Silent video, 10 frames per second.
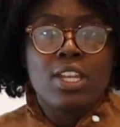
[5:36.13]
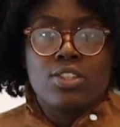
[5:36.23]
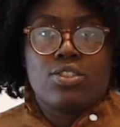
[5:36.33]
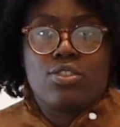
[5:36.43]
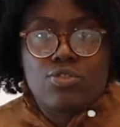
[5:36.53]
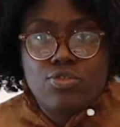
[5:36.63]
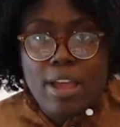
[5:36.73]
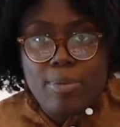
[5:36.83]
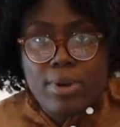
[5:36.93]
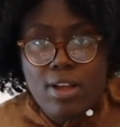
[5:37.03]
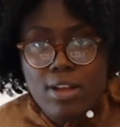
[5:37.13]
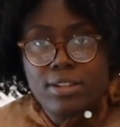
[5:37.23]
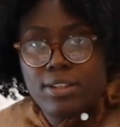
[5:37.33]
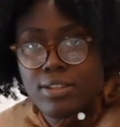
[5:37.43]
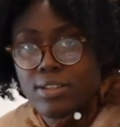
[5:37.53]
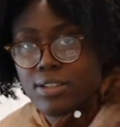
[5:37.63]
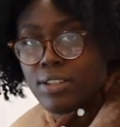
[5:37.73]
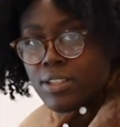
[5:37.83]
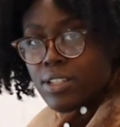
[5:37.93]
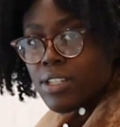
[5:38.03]
So you strap it on,
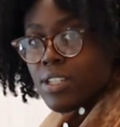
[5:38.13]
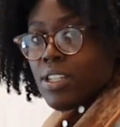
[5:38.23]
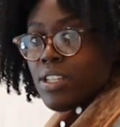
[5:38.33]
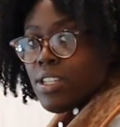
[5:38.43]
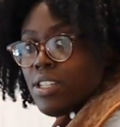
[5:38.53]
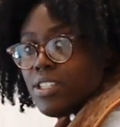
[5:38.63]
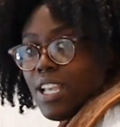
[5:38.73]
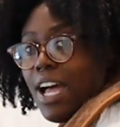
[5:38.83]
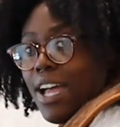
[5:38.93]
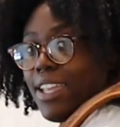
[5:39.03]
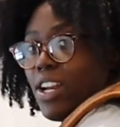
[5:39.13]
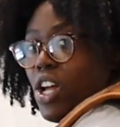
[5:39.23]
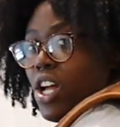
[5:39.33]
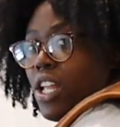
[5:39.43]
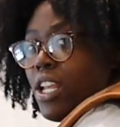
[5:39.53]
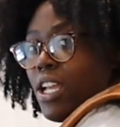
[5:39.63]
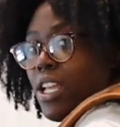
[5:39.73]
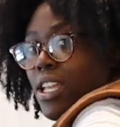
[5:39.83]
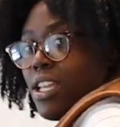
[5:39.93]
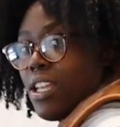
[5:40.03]
you tie it on,
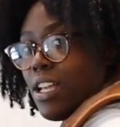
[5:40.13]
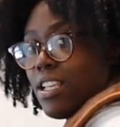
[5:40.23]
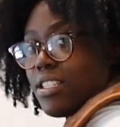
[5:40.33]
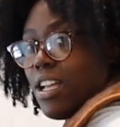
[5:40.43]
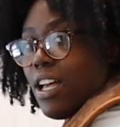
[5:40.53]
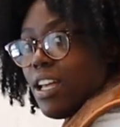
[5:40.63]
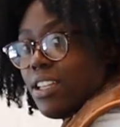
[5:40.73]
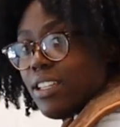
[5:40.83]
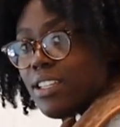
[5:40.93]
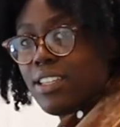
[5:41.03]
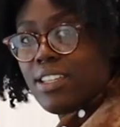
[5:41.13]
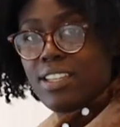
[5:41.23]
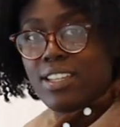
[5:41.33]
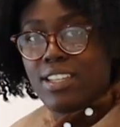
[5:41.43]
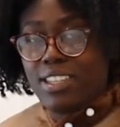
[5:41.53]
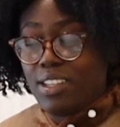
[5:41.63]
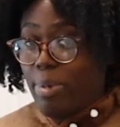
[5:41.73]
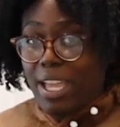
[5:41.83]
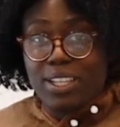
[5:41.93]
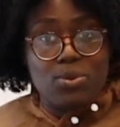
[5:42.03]
huzzah. Your
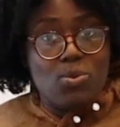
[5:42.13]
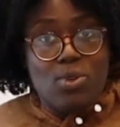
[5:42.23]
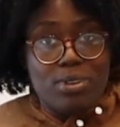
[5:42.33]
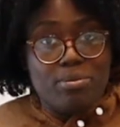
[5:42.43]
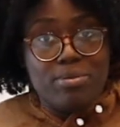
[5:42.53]
back is warm.